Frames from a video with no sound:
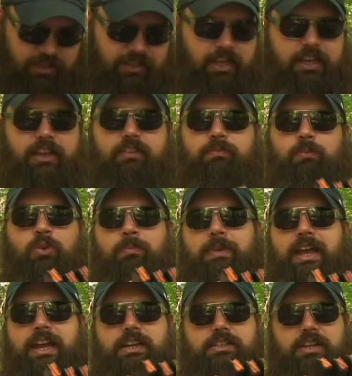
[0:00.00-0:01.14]
and they give more
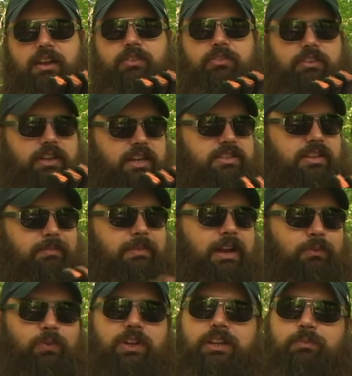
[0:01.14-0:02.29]
mags, that's something I
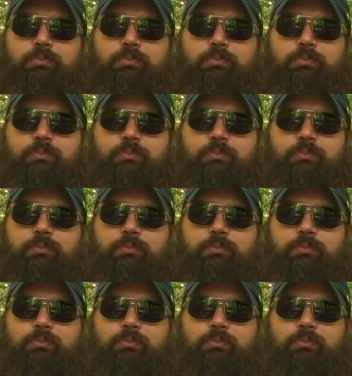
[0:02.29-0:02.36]
really